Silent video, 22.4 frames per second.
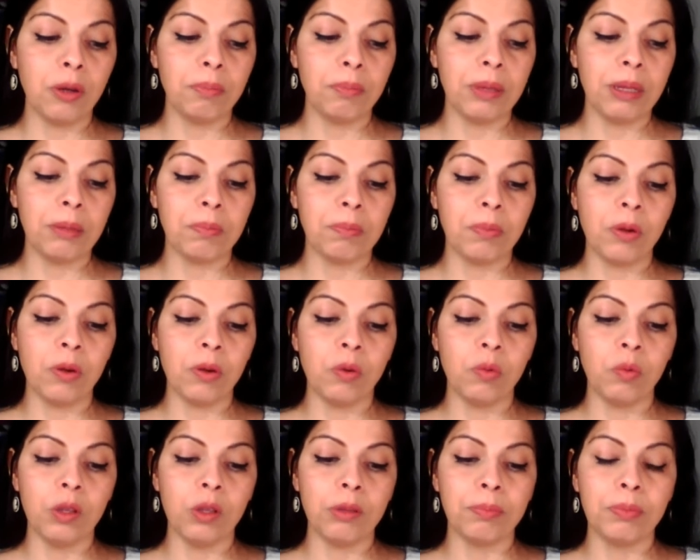if they
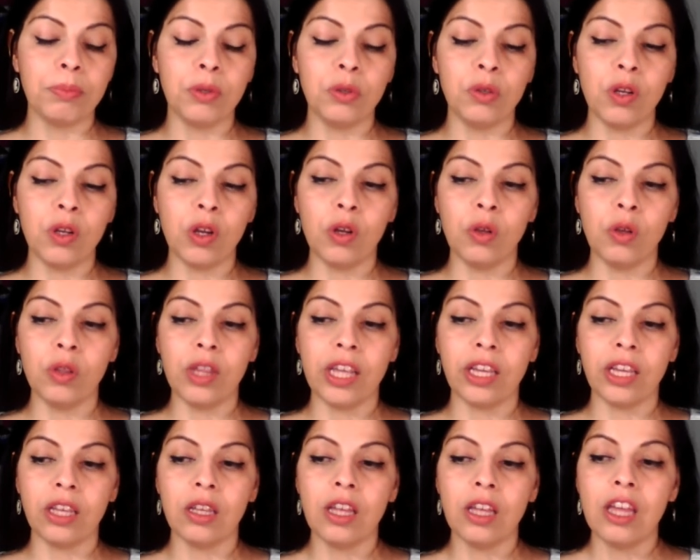are married, they're
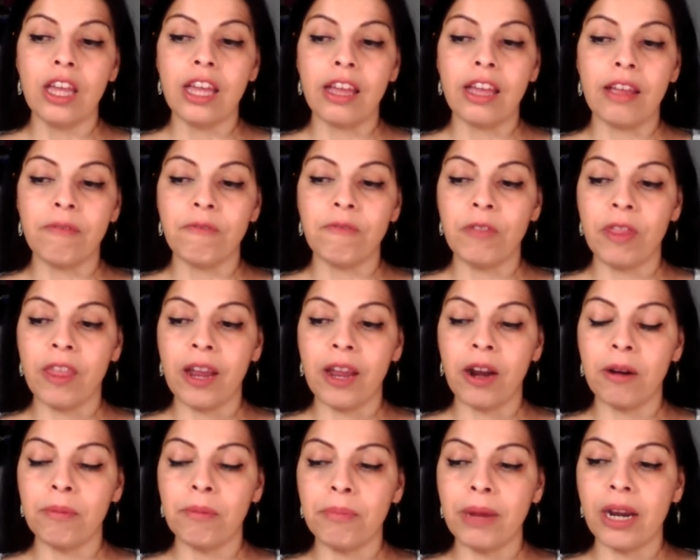possibly
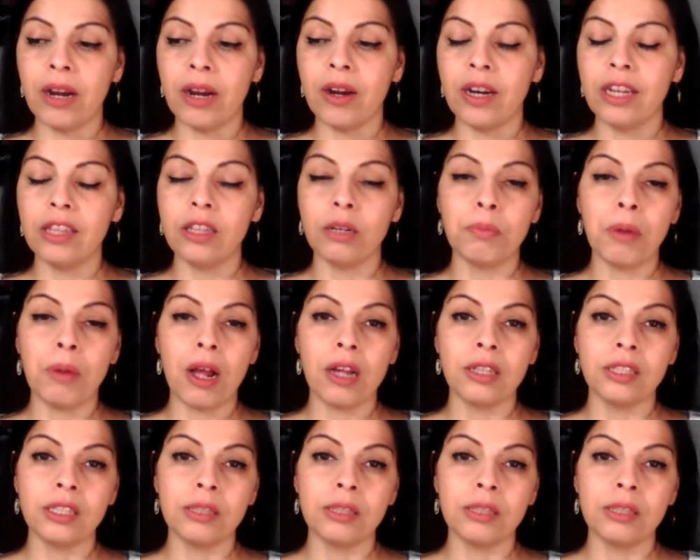going through